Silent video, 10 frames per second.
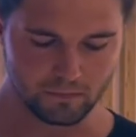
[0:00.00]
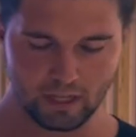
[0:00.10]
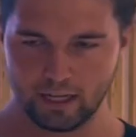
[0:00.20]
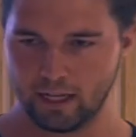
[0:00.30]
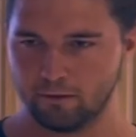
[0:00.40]

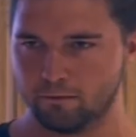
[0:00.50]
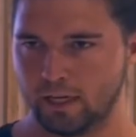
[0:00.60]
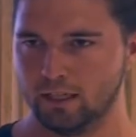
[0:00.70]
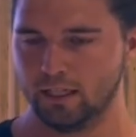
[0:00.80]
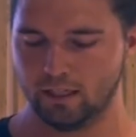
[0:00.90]
And then
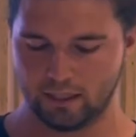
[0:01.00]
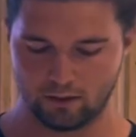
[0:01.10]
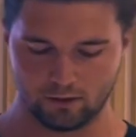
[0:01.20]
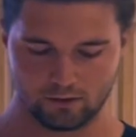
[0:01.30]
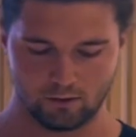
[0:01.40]
finally, it
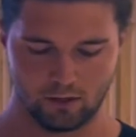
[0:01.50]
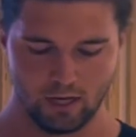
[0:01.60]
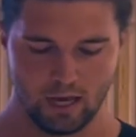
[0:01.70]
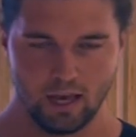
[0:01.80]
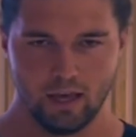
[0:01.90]
also
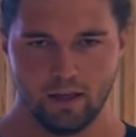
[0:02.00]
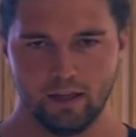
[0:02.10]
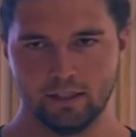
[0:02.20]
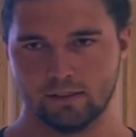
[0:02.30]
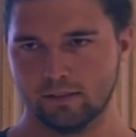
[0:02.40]

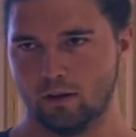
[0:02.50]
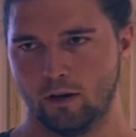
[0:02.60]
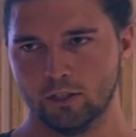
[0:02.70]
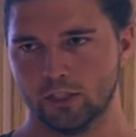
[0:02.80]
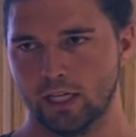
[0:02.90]
is
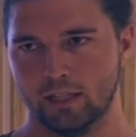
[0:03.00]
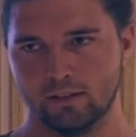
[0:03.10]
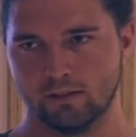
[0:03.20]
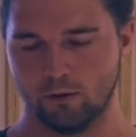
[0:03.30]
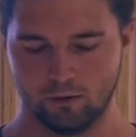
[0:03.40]
on-chain,
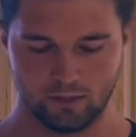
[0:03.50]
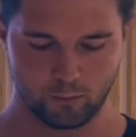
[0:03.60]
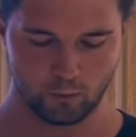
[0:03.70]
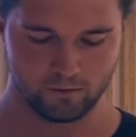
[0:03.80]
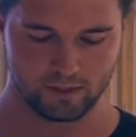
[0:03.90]
so the
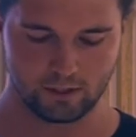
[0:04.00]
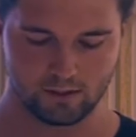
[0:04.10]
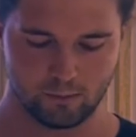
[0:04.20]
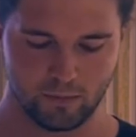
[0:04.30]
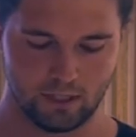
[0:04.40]
proofs they're
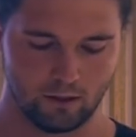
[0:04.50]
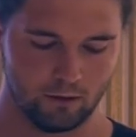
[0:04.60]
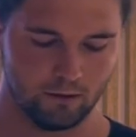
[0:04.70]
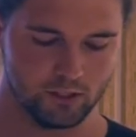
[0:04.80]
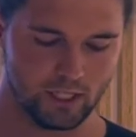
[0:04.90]
submitted
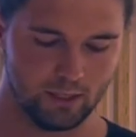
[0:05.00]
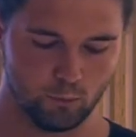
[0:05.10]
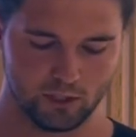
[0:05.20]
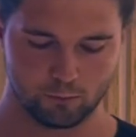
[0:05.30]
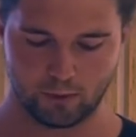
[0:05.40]
on-chain,
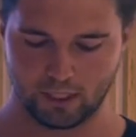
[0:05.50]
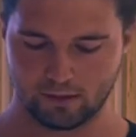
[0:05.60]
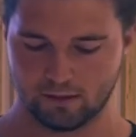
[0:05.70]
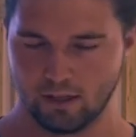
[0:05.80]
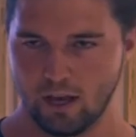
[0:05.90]
which
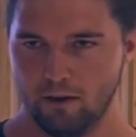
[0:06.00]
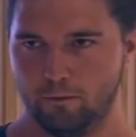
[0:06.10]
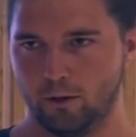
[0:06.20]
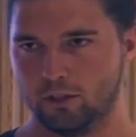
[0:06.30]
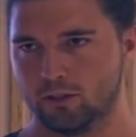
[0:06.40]
brings
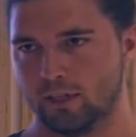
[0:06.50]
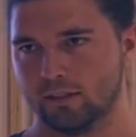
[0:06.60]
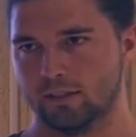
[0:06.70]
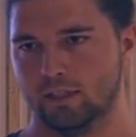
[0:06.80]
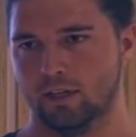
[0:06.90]
further
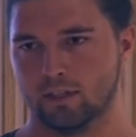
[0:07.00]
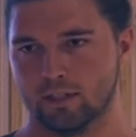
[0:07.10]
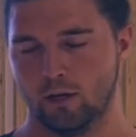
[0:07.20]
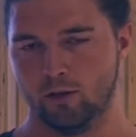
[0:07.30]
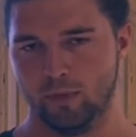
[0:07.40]
trust and
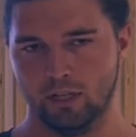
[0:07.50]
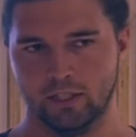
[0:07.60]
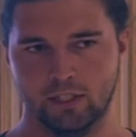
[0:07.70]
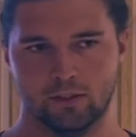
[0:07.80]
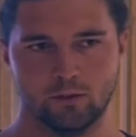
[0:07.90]

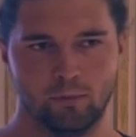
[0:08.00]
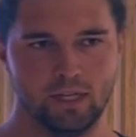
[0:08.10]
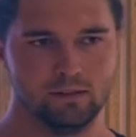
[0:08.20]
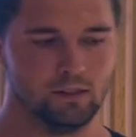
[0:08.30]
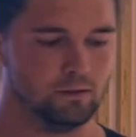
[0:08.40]
accountability to
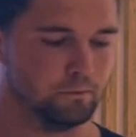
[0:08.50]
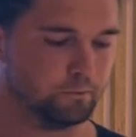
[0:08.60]
MACI.